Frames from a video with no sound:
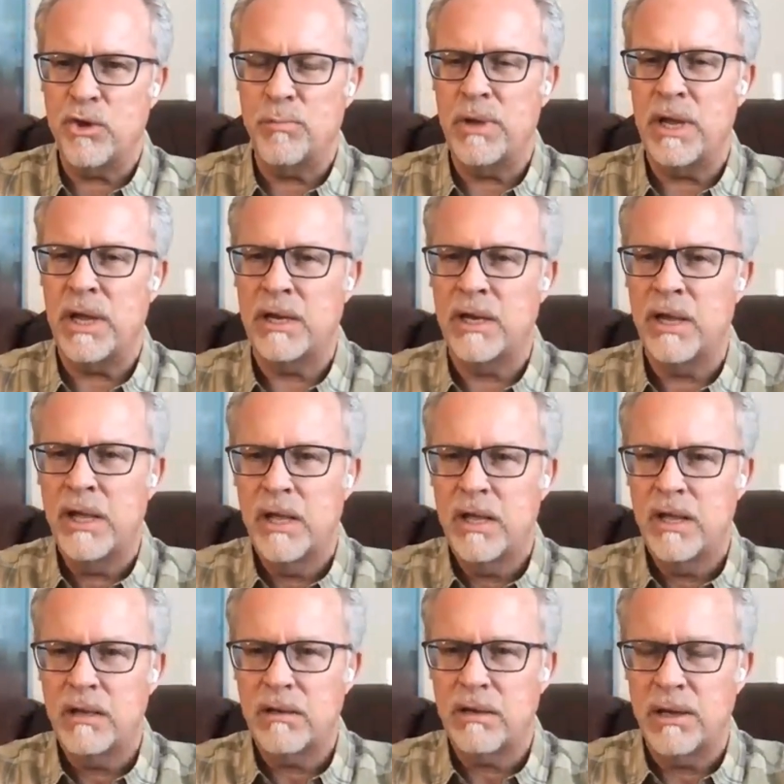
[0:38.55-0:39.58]
Connie, I think you
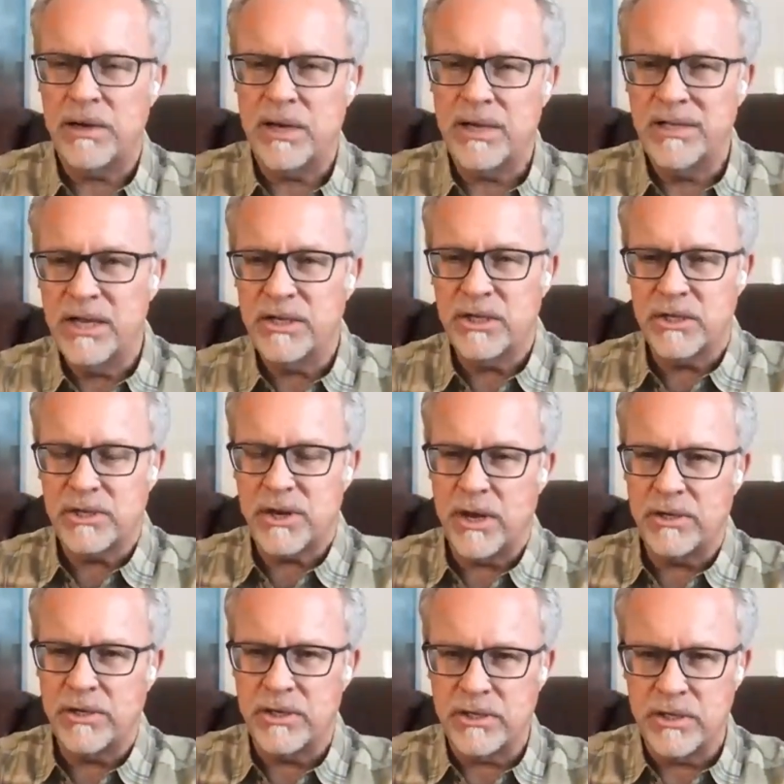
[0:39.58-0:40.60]
mean
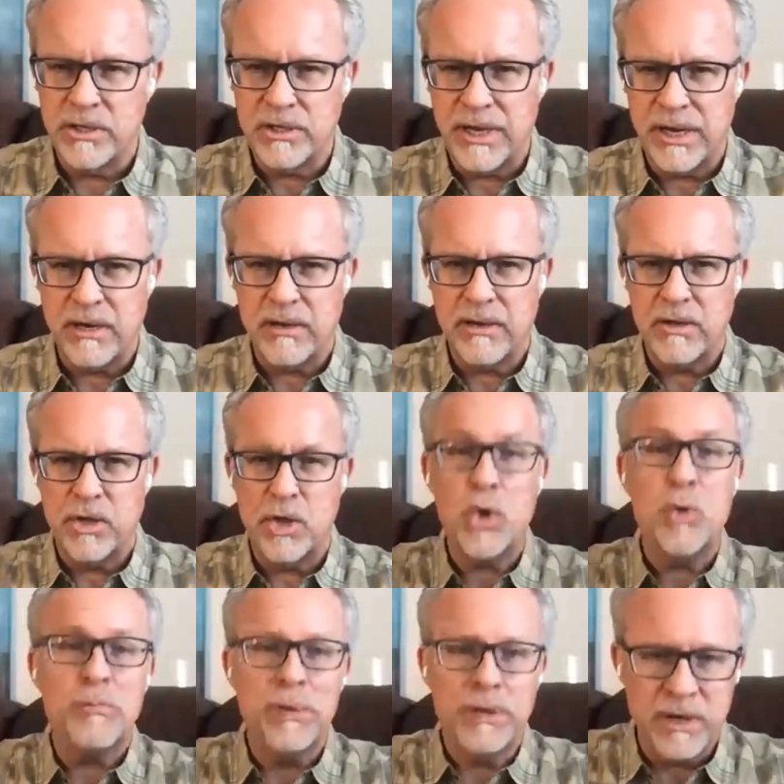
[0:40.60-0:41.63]
consensus consciousness, like
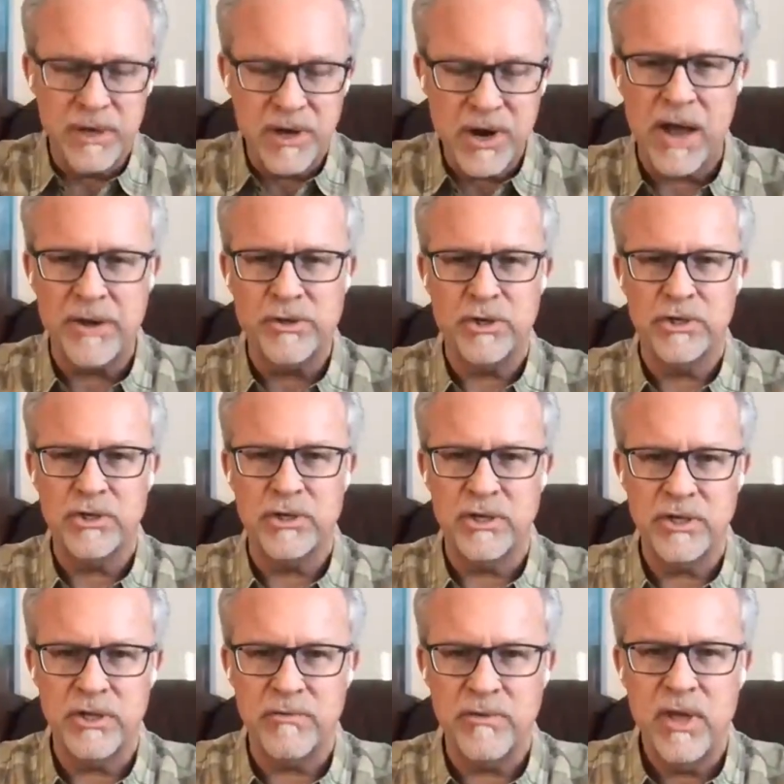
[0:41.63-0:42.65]
human
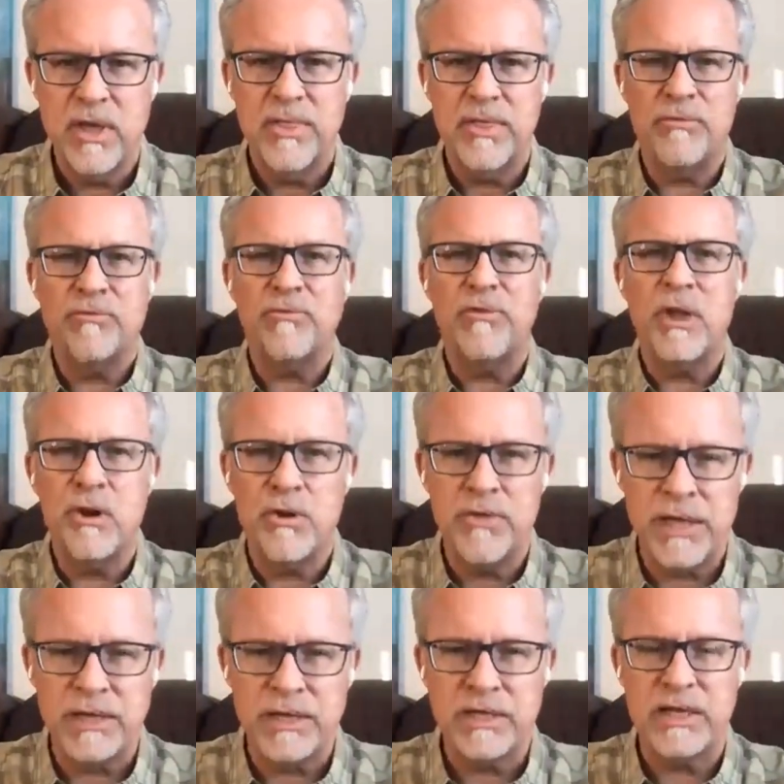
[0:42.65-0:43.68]
consciousness, the fear
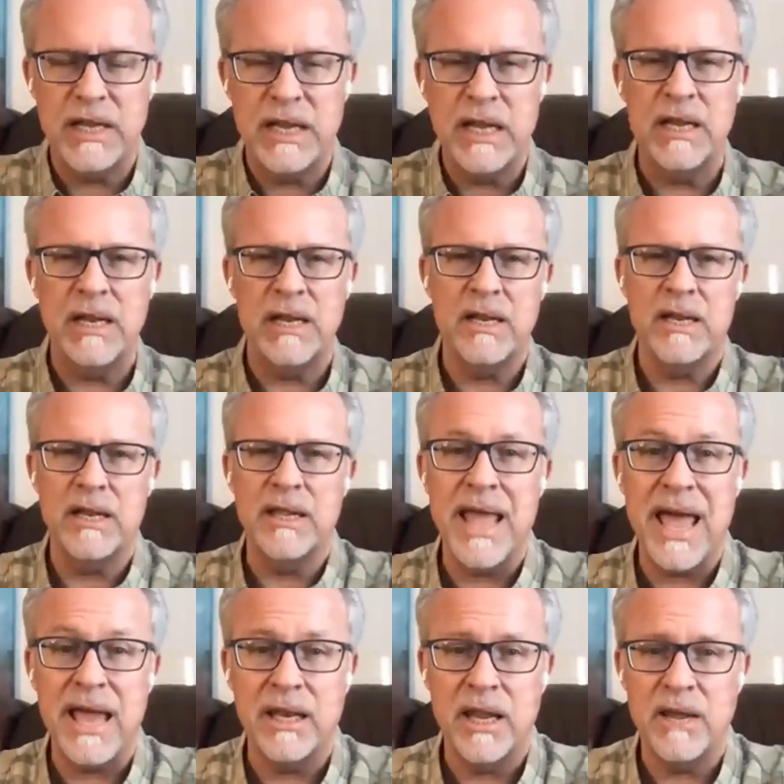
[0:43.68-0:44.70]
that's in
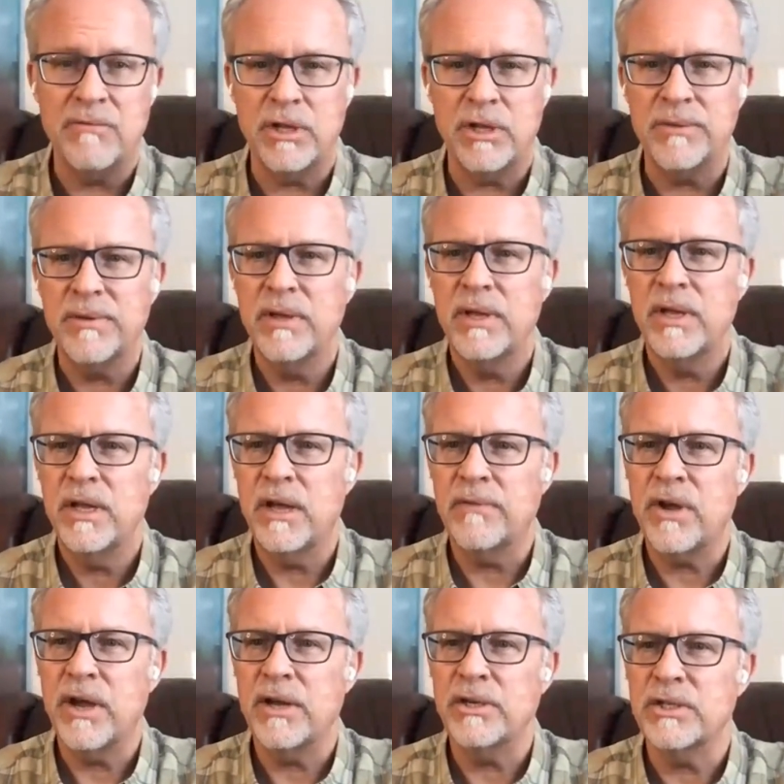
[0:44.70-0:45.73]
that level of
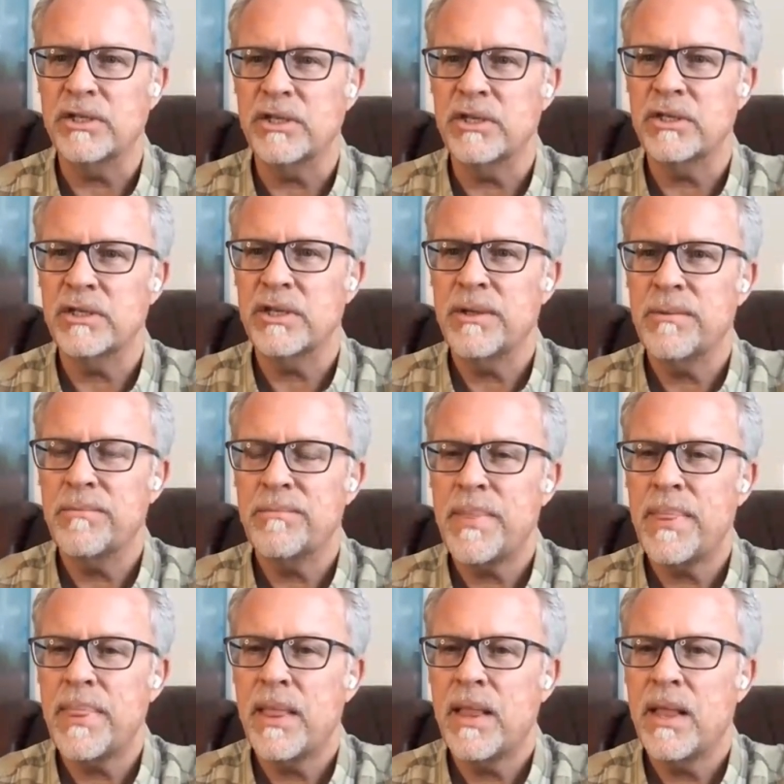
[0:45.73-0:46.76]
consciousness.
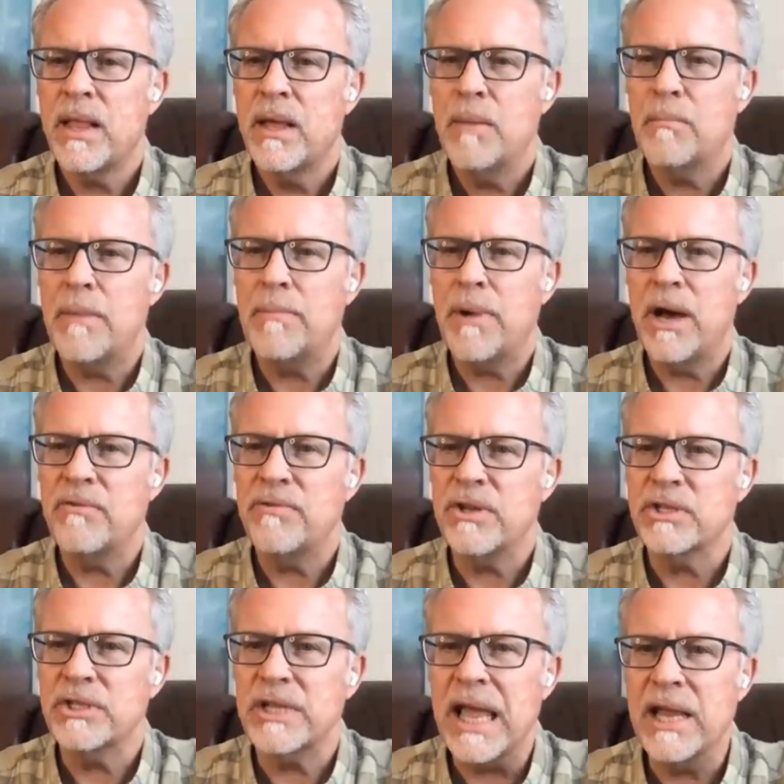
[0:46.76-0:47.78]
My body
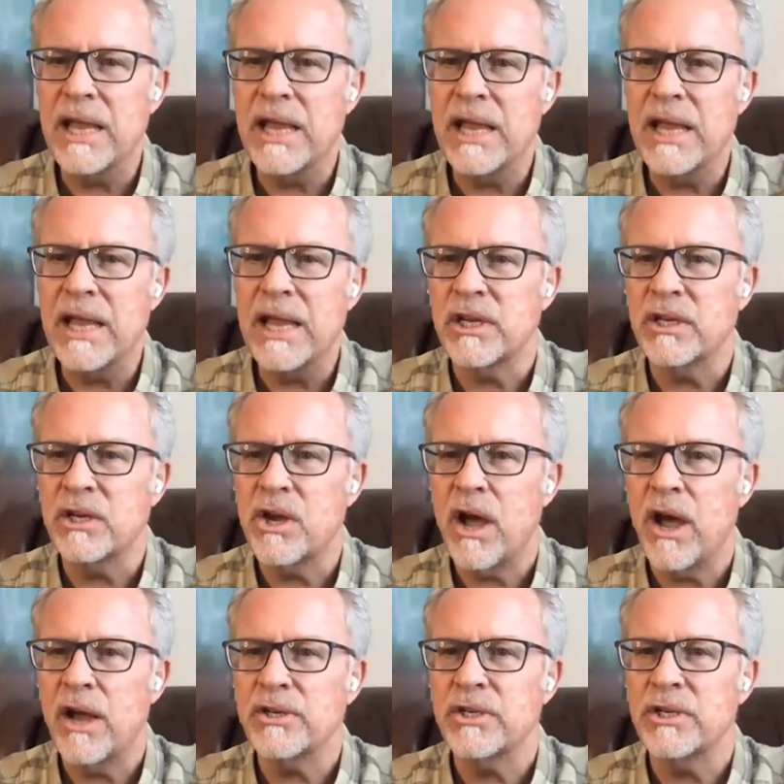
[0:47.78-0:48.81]
feels anxious
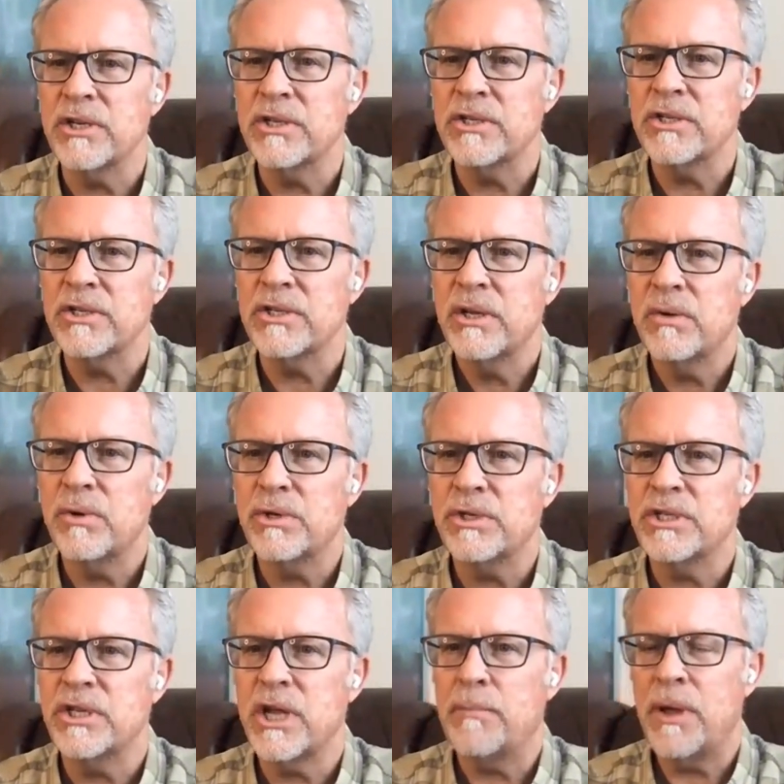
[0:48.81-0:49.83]
and cautious,
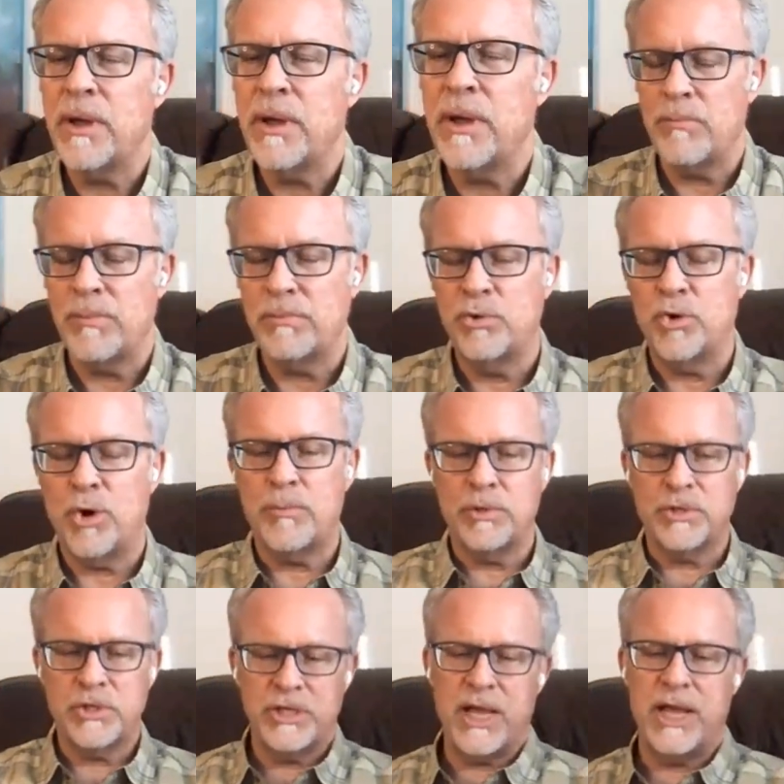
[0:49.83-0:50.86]
which is not my more
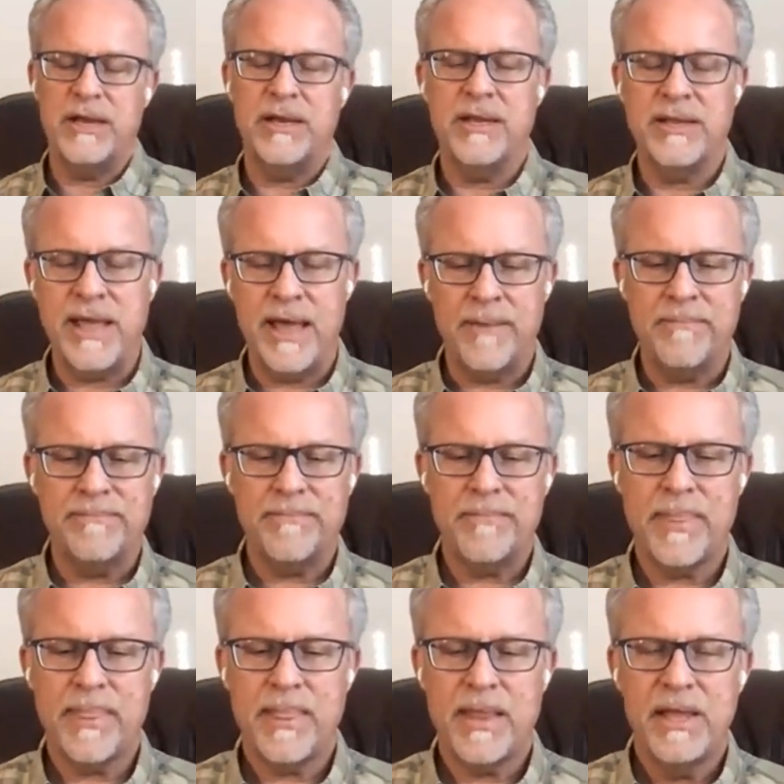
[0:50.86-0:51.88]
normal state." Yeah.
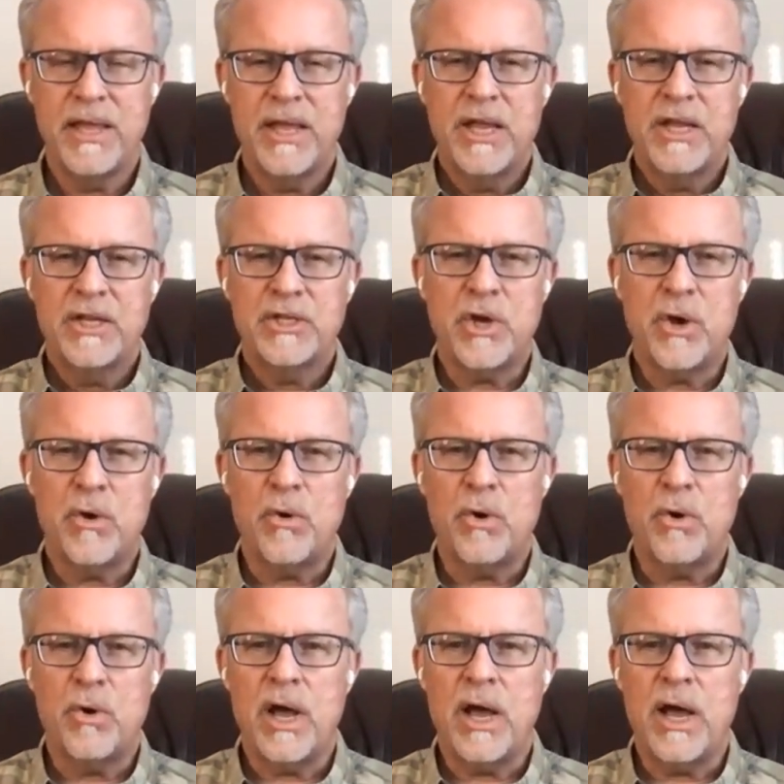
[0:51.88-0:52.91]

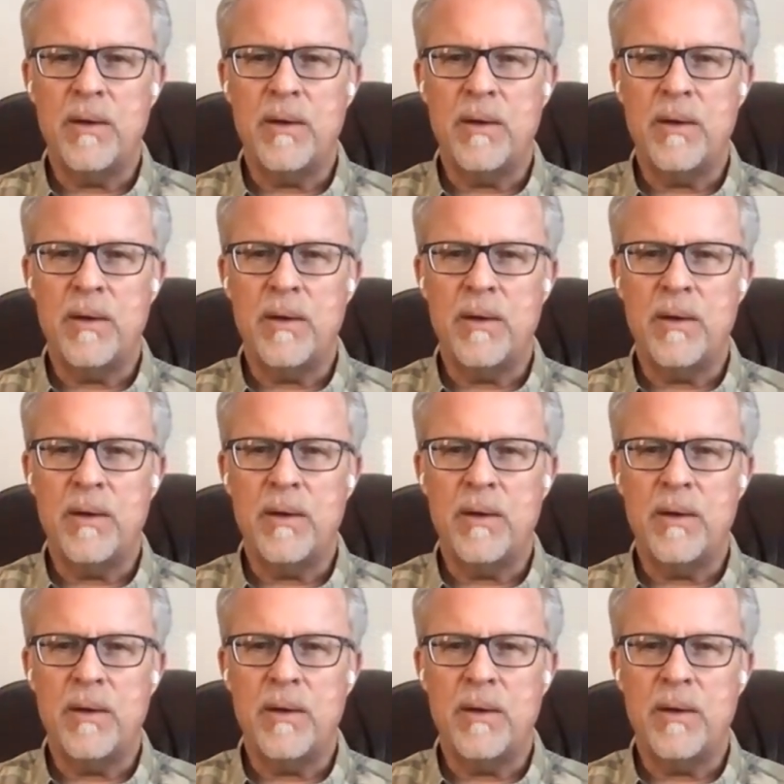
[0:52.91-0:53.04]
So